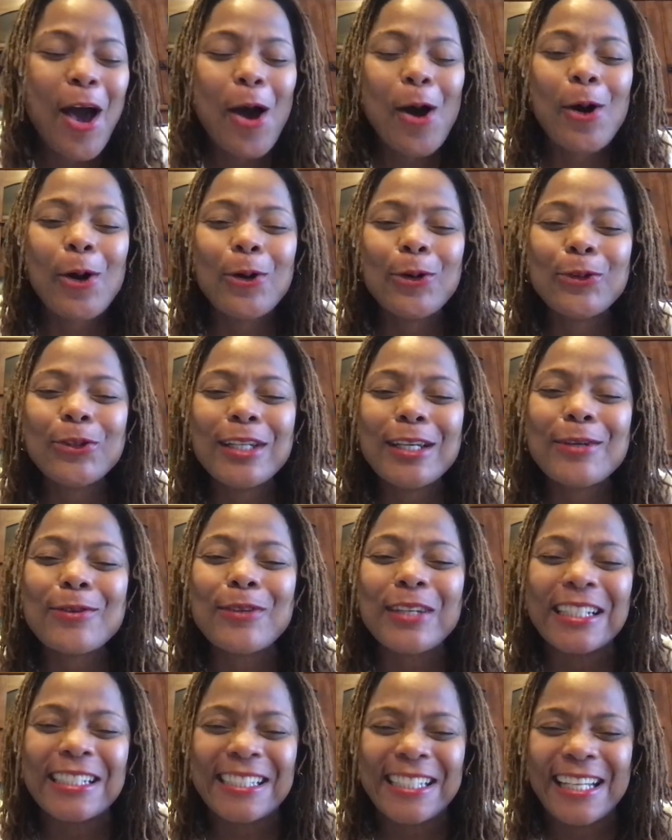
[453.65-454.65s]
Who did
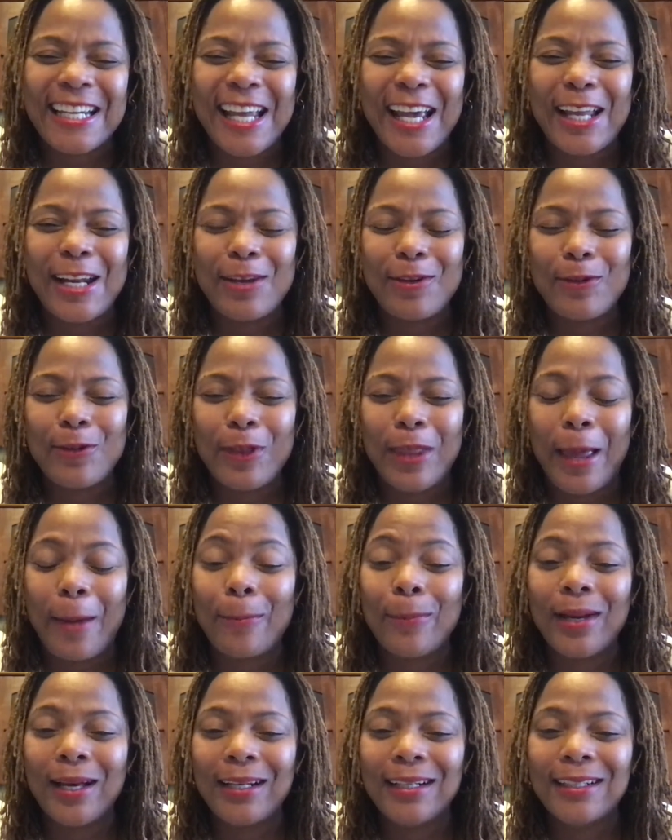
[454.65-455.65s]
we send
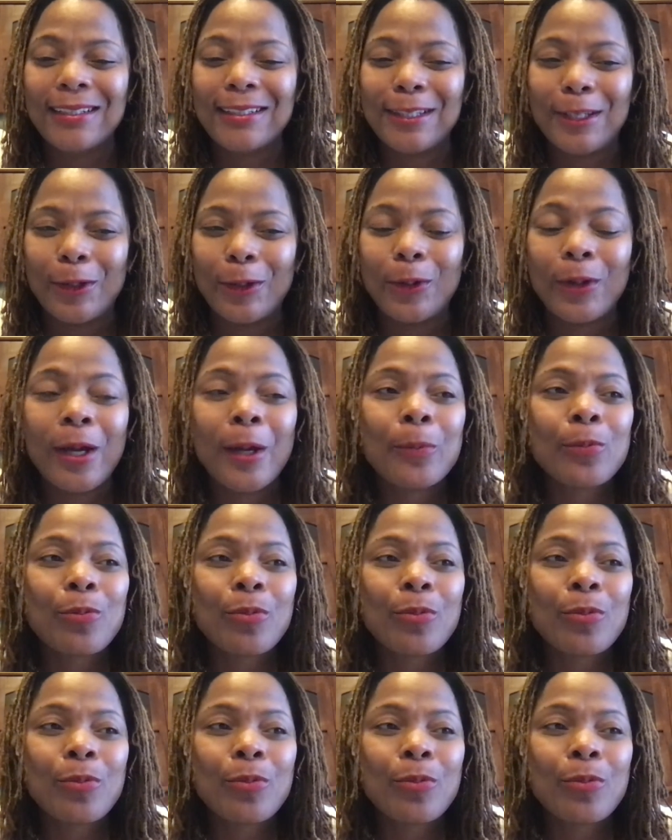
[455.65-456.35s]
that money to?